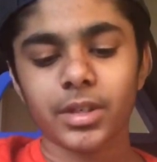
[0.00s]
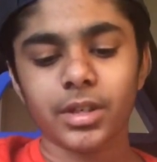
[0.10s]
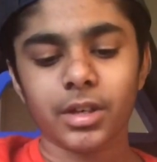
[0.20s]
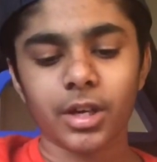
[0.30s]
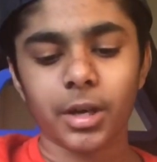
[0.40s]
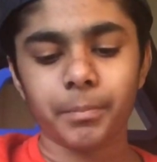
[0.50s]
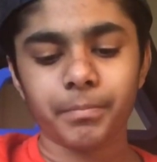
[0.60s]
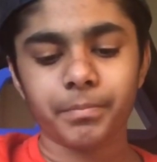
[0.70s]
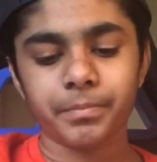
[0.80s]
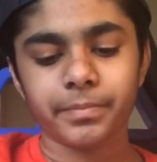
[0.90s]
Team
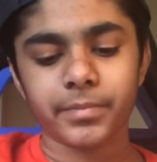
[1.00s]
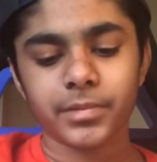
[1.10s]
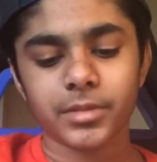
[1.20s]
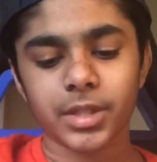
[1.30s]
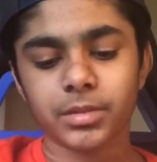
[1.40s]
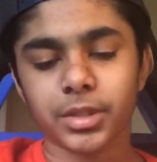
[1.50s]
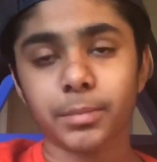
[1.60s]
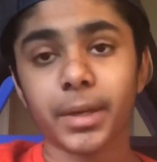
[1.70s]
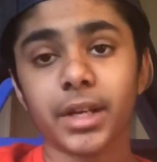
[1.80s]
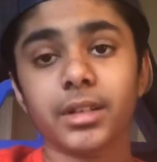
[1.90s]
season
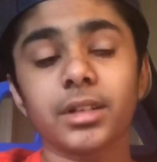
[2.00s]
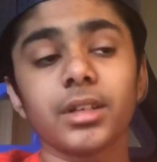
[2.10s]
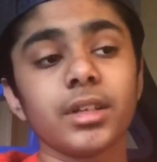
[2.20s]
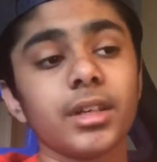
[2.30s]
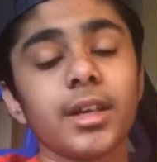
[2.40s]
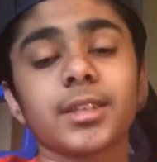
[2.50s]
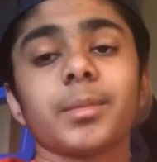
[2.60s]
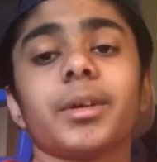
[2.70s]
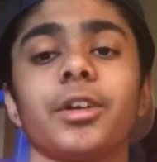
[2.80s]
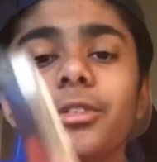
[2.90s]
pack. It's going to
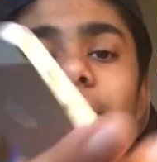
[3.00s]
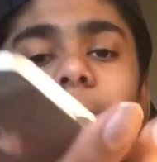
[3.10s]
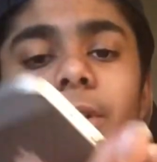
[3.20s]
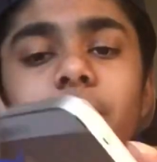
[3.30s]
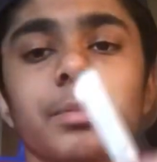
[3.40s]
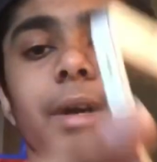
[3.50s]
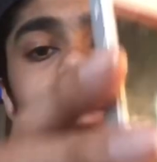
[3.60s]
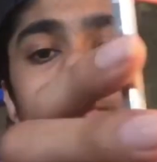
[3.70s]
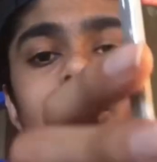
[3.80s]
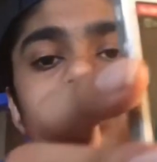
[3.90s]
be 108 player in this pack, watch.